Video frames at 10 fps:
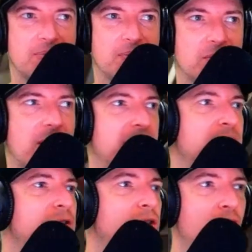right?
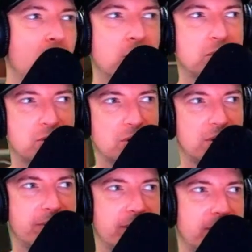No
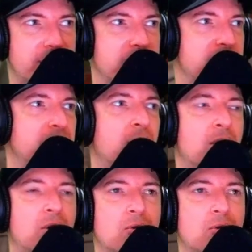servers, no